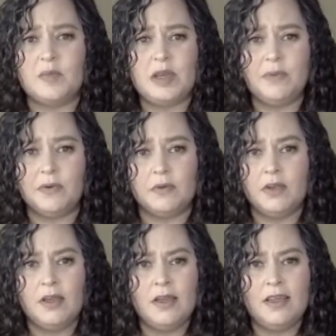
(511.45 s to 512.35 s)
people
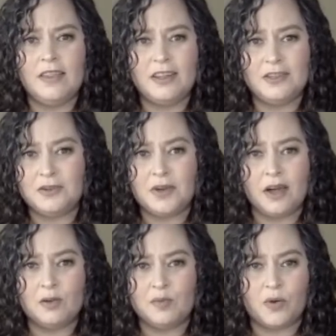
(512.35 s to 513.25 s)
that do
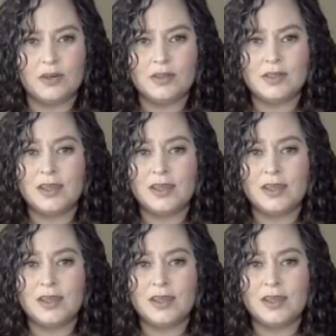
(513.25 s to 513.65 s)
color boards.